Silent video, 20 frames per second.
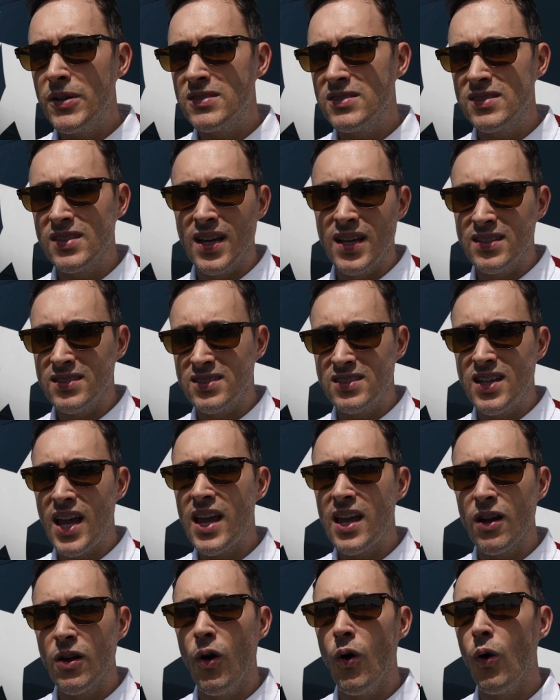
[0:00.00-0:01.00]
has
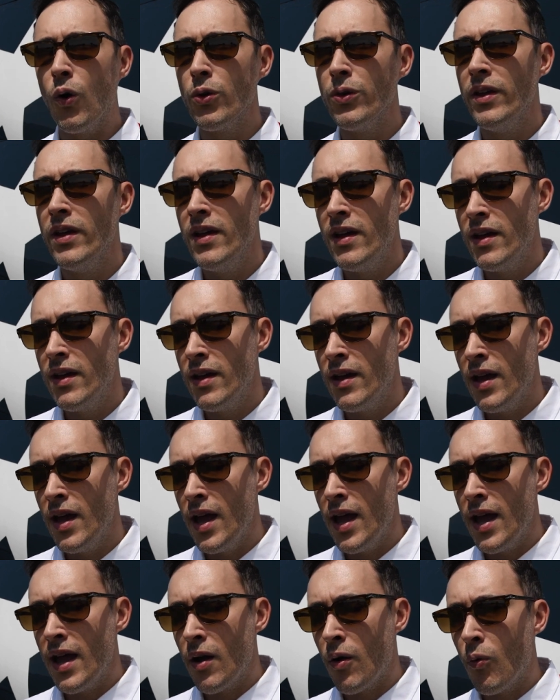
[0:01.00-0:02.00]
taken hold.
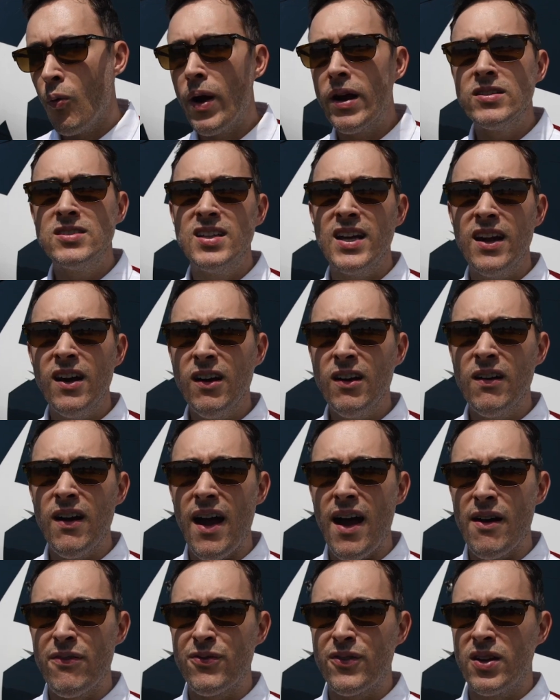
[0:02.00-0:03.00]
Where's the
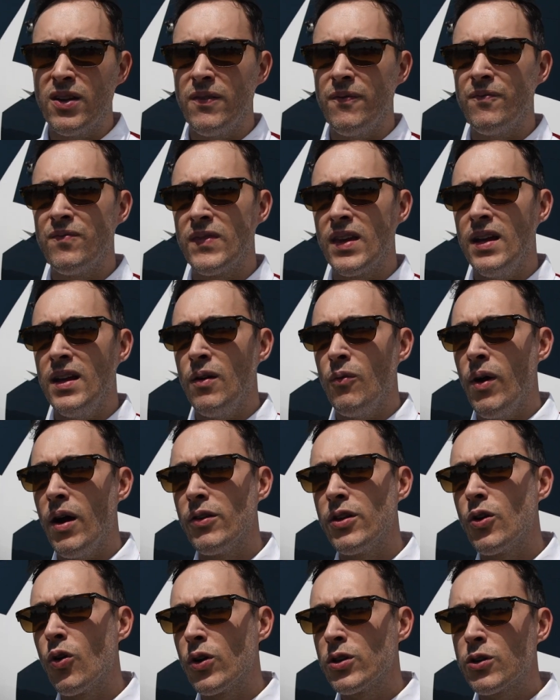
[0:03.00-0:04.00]
aircraft? Well,
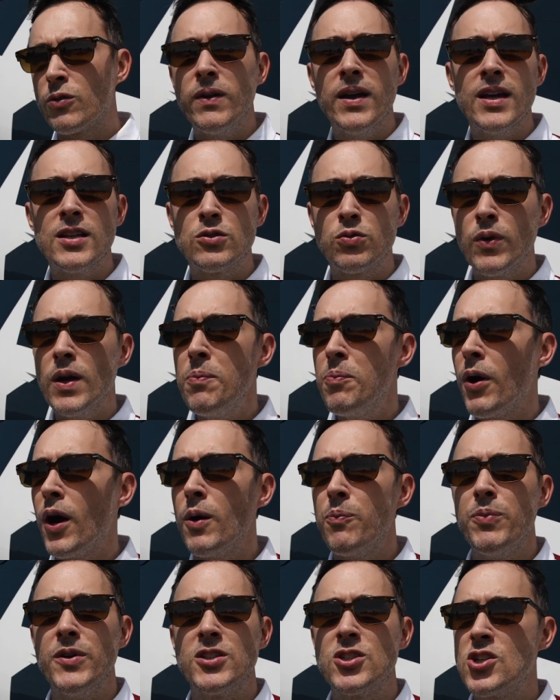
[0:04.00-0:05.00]
the North Koreans
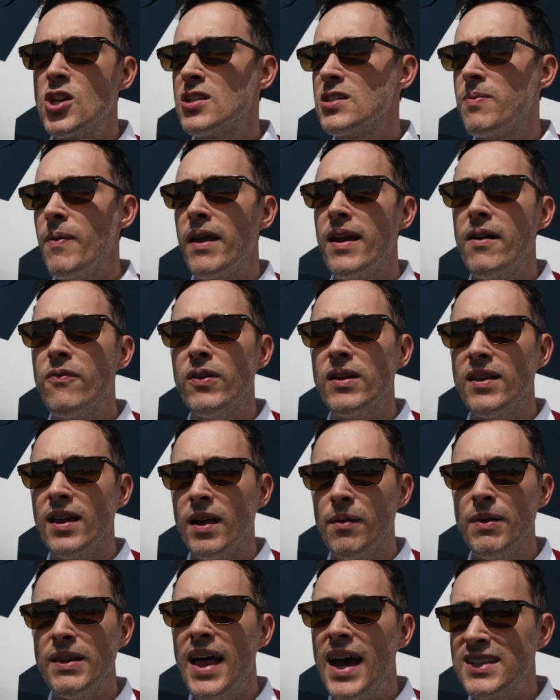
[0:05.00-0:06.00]
repurposed just about everything.
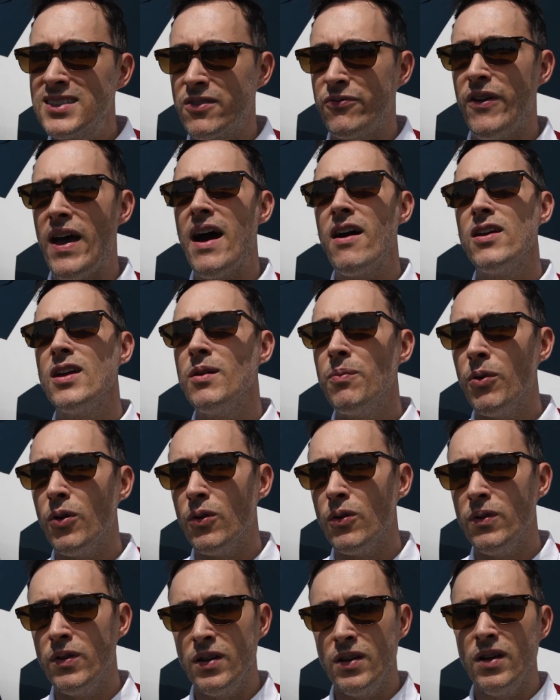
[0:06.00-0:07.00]
I mean, that's
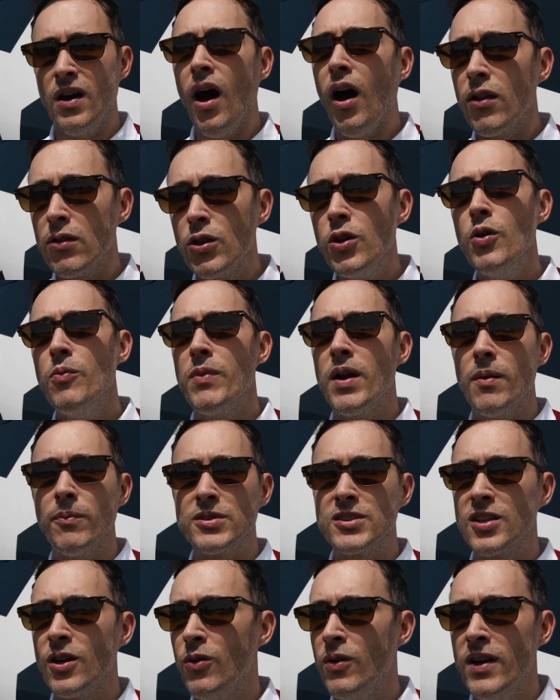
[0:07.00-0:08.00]
valuable aluminum.
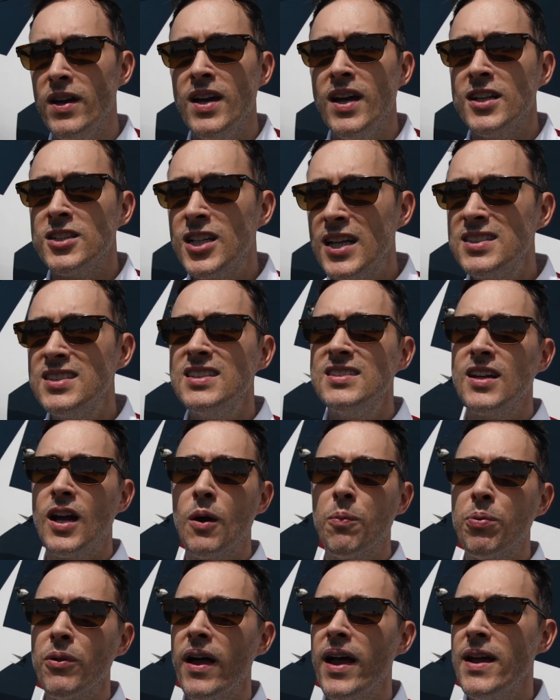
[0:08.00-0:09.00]
So Jesse's
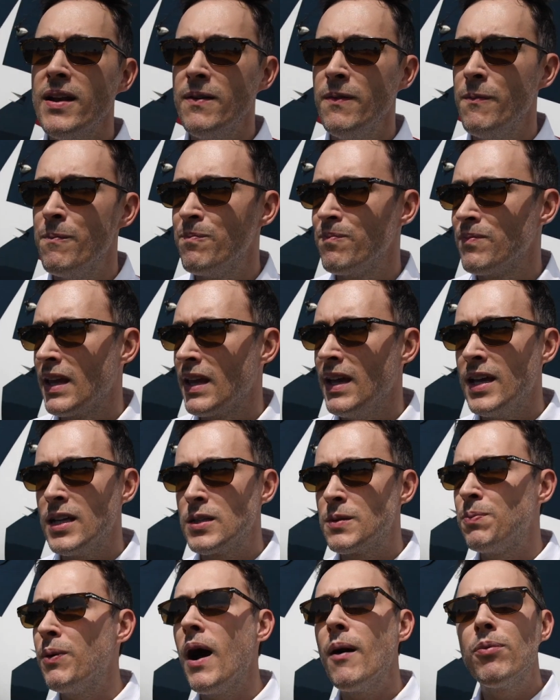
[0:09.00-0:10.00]
airplane,
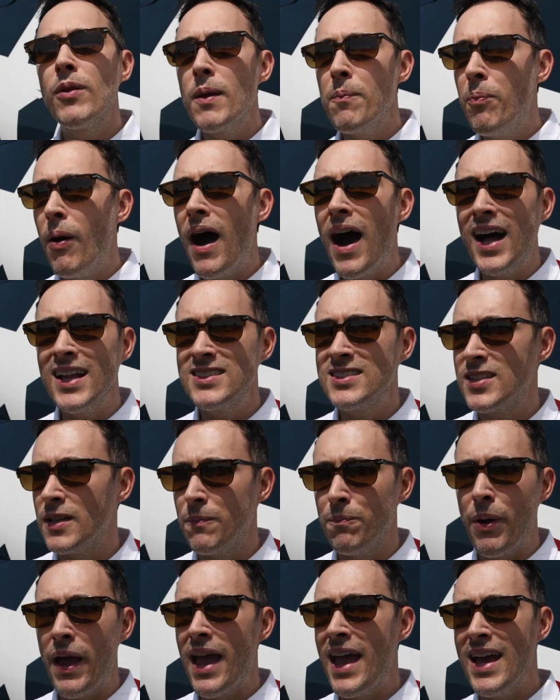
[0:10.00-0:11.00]
it's probably pots
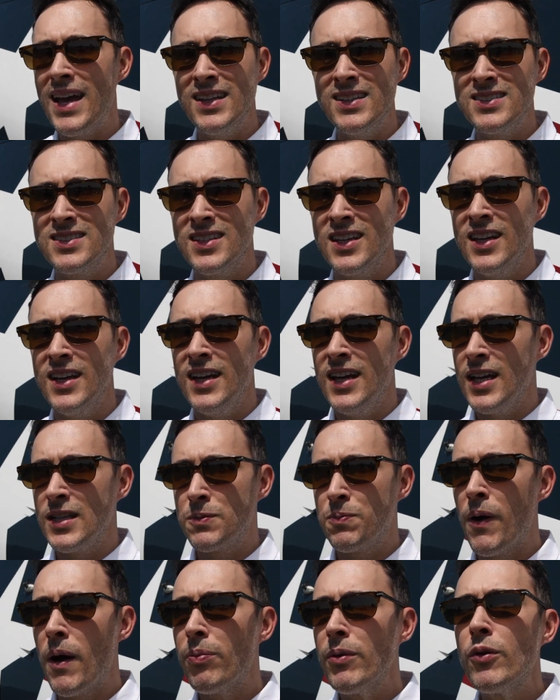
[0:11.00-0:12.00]
and pans, it's
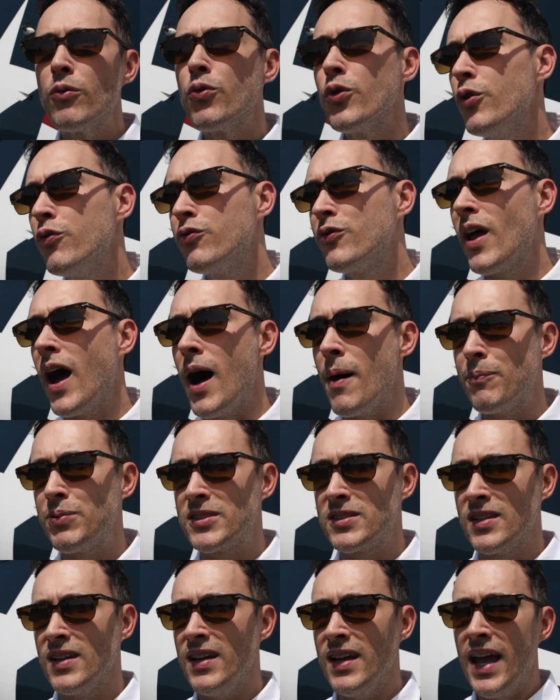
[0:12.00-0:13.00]
probably
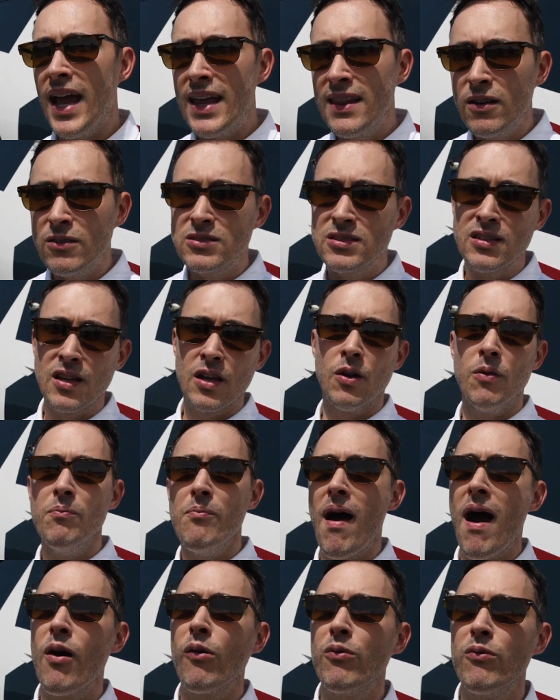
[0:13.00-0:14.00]
rooftops in those little
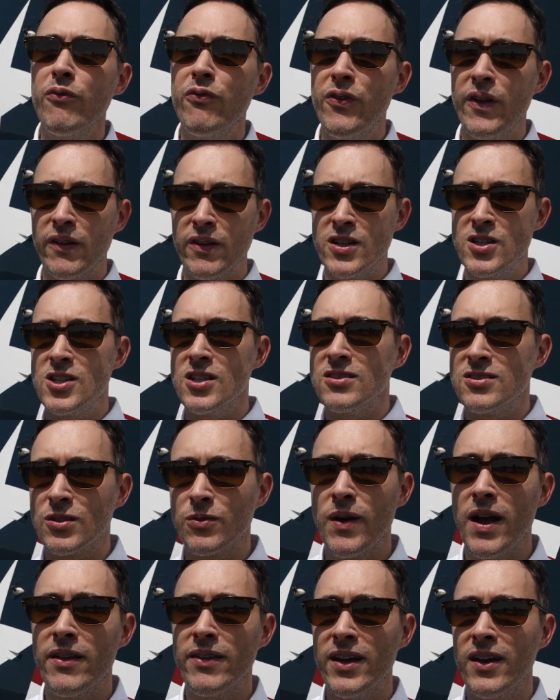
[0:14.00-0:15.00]
mountain villages
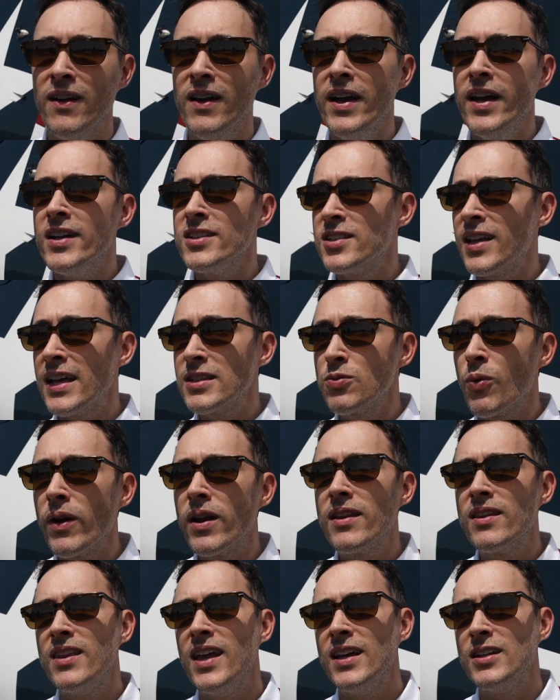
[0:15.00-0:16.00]
around there. So that's one
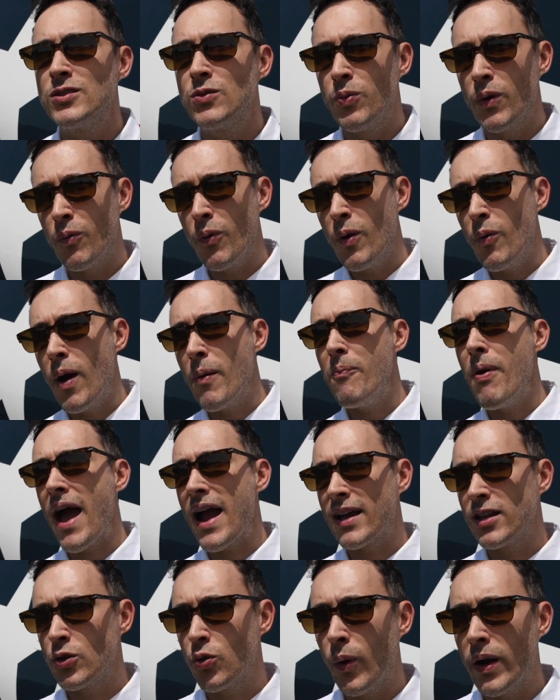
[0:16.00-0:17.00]
of the things when we went
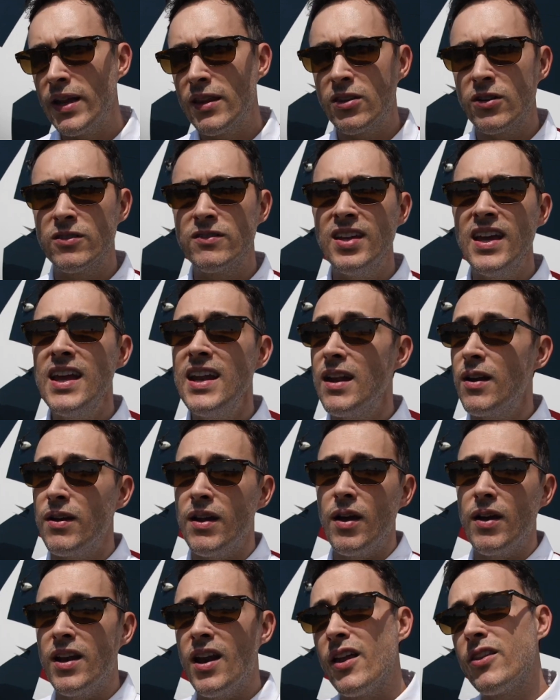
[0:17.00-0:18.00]
back in 2013, and
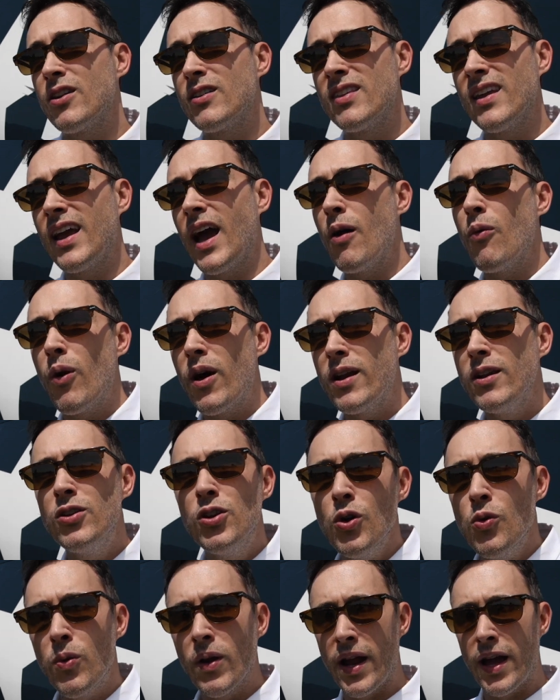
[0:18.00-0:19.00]
another thing I want to
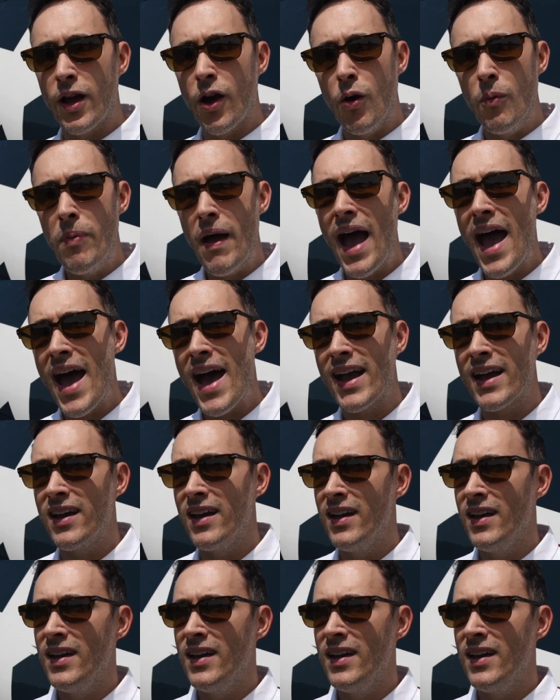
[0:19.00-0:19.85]
do when I go back,